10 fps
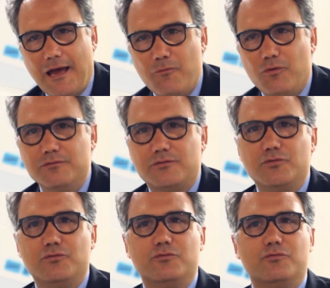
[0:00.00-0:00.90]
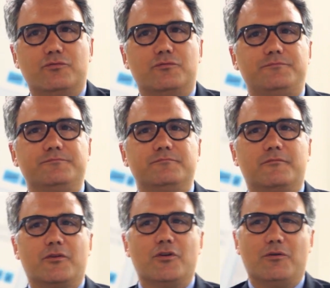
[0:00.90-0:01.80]
I want to,
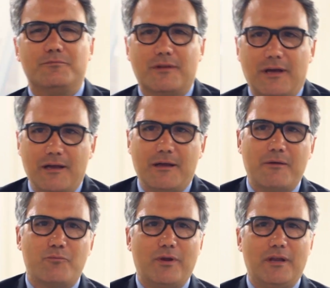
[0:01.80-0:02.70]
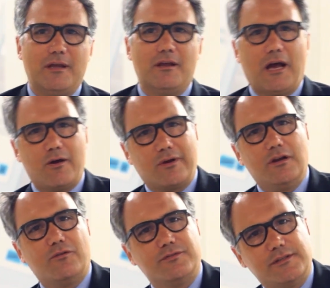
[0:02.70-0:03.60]
I really
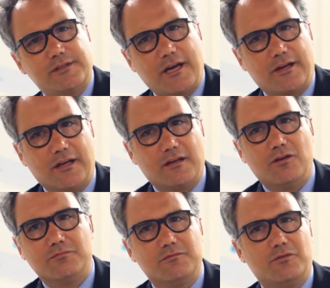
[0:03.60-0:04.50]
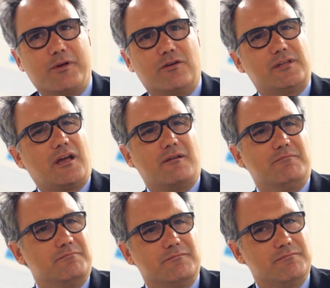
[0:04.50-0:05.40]
love this technique. Not because I
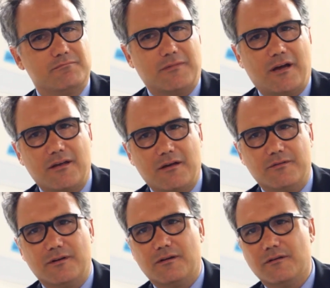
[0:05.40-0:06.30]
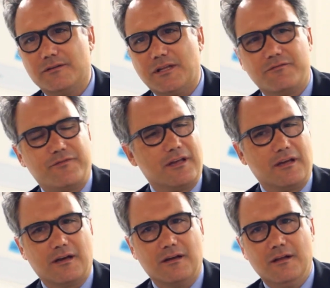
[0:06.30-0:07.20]
have
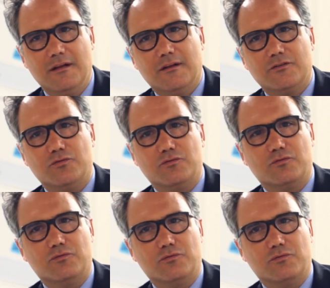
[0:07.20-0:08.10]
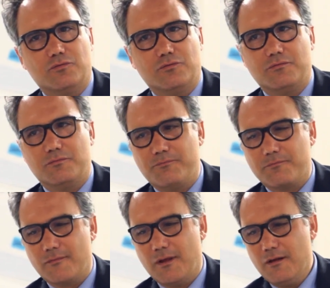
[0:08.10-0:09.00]
something
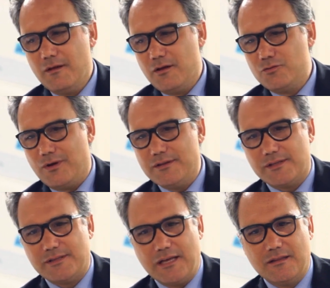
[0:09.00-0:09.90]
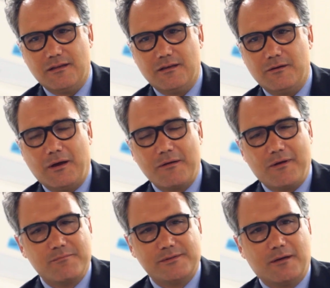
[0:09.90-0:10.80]
to understand.
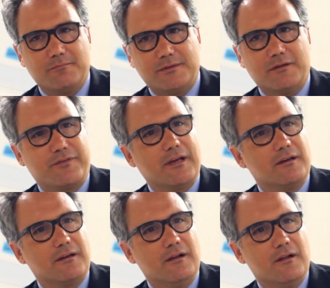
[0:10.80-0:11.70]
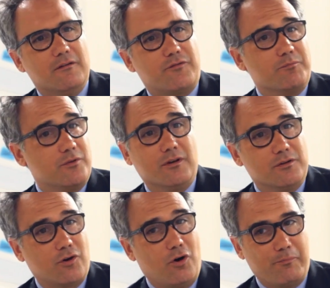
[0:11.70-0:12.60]
I'm something from
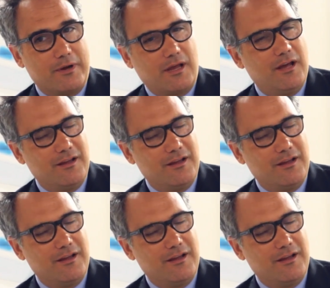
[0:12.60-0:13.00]
the company,